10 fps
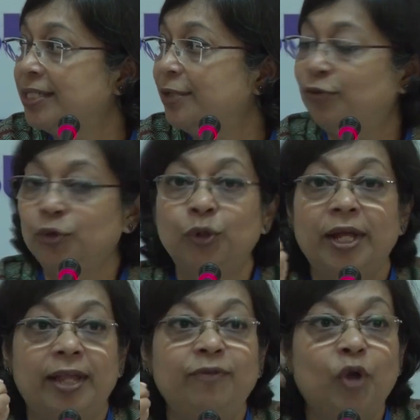If
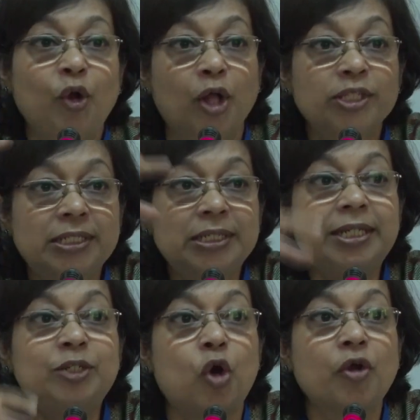you're
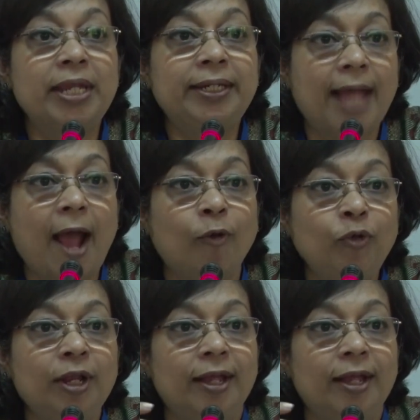constantly talking down,